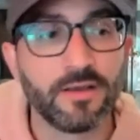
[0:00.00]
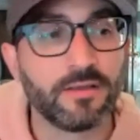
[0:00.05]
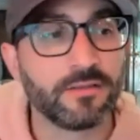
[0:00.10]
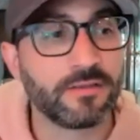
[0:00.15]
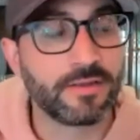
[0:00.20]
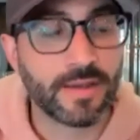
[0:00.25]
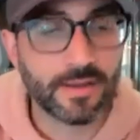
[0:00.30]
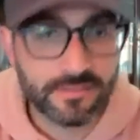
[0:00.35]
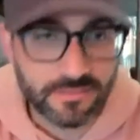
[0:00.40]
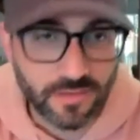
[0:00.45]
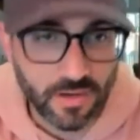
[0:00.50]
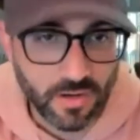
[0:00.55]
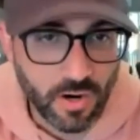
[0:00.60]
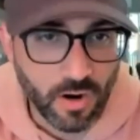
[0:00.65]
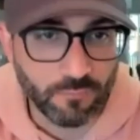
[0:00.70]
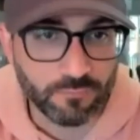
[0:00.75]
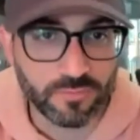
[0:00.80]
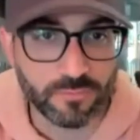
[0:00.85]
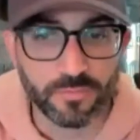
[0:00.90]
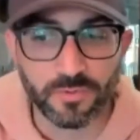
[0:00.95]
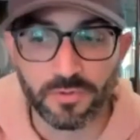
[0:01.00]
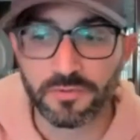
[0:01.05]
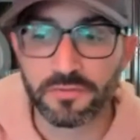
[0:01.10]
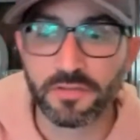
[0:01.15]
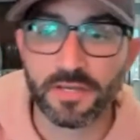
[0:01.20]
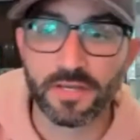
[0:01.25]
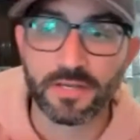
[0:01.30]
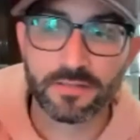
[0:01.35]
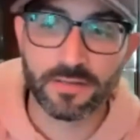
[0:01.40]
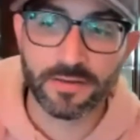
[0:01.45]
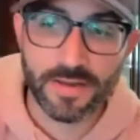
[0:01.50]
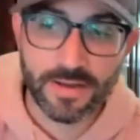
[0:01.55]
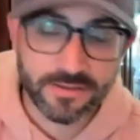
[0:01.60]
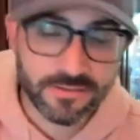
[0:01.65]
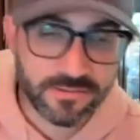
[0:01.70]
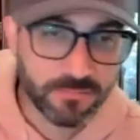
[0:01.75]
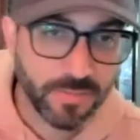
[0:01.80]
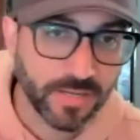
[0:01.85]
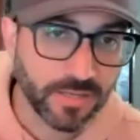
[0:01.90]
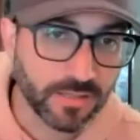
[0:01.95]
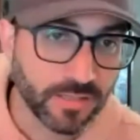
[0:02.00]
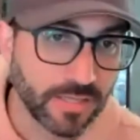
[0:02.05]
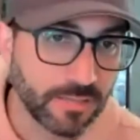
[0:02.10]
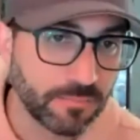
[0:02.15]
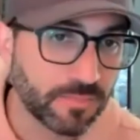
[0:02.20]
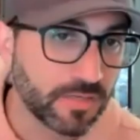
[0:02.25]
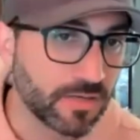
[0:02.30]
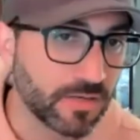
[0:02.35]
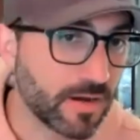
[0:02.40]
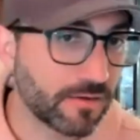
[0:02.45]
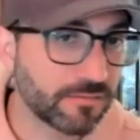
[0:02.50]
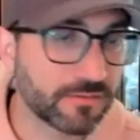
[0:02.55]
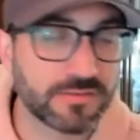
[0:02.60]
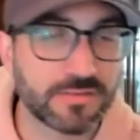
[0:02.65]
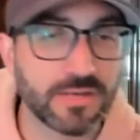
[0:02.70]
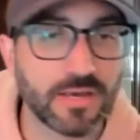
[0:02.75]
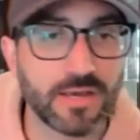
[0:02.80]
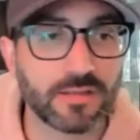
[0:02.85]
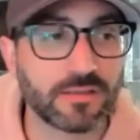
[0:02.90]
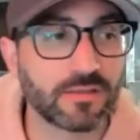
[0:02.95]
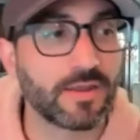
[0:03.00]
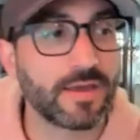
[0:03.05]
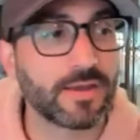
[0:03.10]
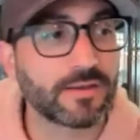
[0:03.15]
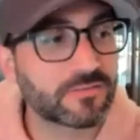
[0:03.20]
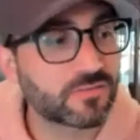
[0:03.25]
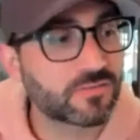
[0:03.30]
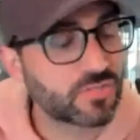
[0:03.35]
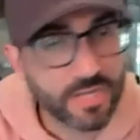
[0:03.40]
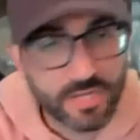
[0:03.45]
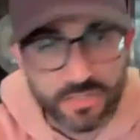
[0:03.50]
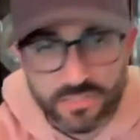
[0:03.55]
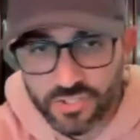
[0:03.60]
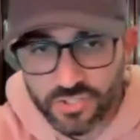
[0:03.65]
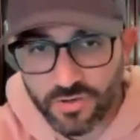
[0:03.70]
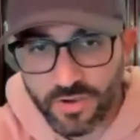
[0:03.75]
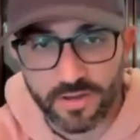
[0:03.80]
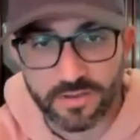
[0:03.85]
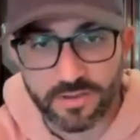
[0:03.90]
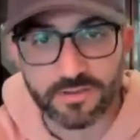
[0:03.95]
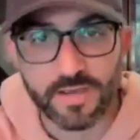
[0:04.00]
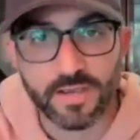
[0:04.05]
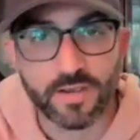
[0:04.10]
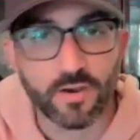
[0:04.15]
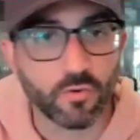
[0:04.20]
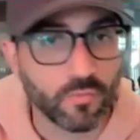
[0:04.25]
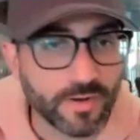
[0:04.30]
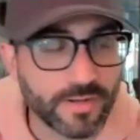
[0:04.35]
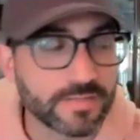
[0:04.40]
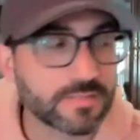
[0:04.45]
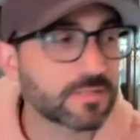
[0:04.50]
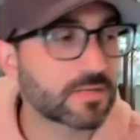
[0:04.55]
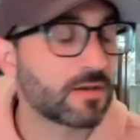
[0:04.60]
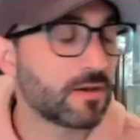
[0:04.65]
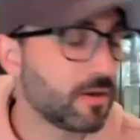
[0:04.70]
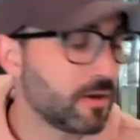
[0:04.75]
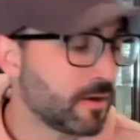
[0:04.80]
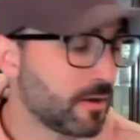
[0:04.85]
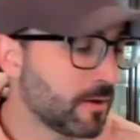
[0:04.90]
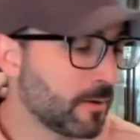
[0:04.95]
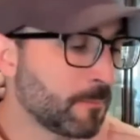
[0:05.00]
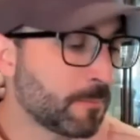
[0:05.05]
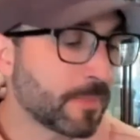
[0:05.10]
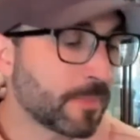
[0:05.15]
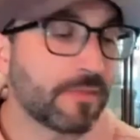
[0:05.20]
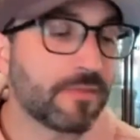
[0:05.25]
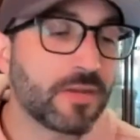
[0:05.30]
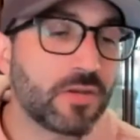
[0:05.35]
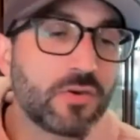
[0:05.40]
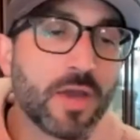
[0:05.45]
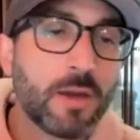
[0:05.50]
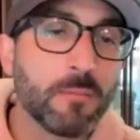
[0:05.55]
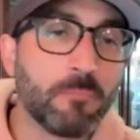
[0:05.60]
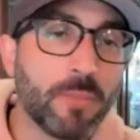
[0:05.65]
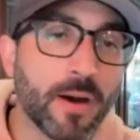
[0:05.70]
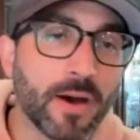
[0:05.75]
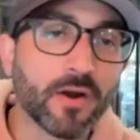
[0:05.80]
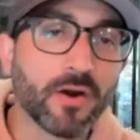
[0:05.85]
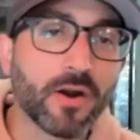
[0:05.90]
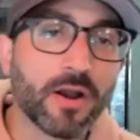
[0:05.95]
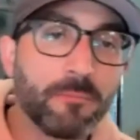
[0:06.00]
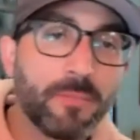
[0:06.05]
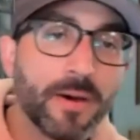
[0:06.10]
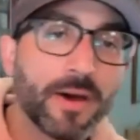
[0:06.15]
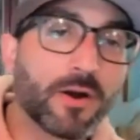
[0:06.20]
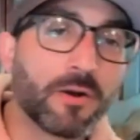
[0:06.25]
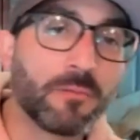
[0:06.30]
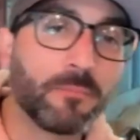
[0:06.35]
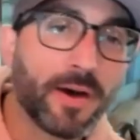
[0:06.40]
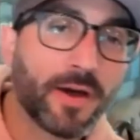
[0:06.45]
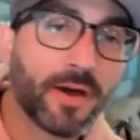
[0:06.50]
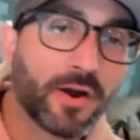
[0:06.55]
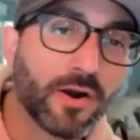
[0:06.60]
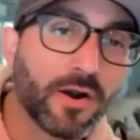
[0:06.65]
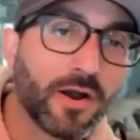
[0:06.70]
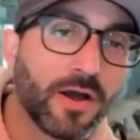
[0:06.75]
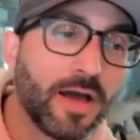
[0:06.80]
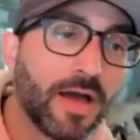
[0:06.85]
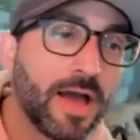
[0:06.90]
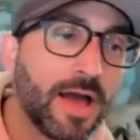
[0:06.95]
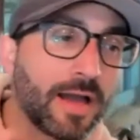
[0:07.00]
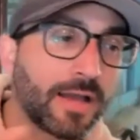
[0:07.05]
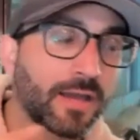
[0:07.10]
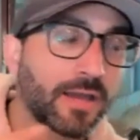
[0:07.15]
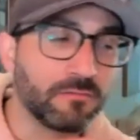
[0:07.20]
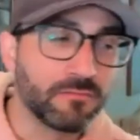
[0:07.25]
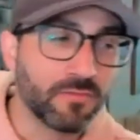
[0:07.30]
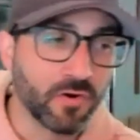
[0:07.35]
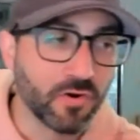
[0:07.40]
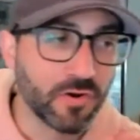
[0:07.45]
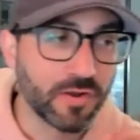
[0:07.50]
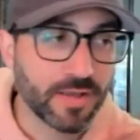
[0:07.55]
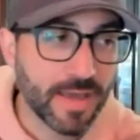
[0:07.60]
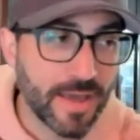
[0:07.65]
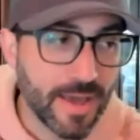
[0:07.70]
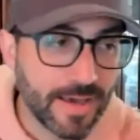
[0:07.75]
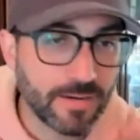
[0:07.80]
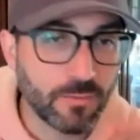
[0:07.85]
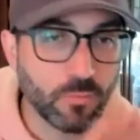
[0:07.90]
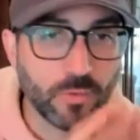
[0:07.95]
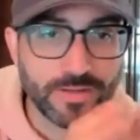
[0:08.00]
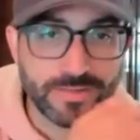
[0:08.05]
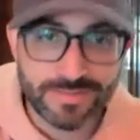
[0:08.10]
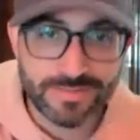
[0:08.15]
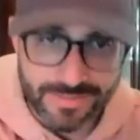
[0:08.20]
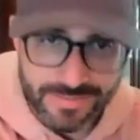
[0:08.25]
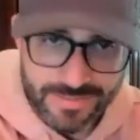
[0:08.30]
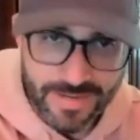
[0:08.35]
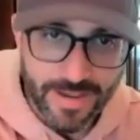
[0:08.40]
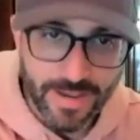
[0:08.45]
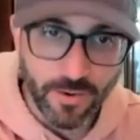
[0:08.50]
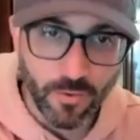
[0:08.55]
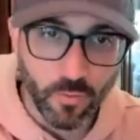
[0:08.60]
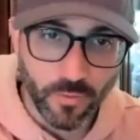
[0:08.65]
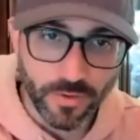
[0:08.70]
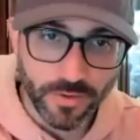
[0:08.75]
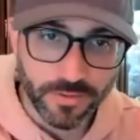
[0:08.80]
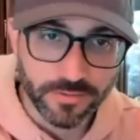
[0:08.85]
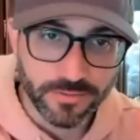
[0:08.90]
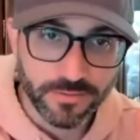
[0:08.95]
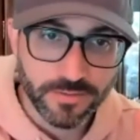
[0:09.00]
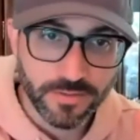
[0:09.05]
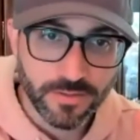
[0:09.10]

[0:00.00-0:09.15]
the next uncomfortable thing, the next big leap that you have to take, next chance you got to take, a risk. And then you get better and better and better at converting headwind to tailwind.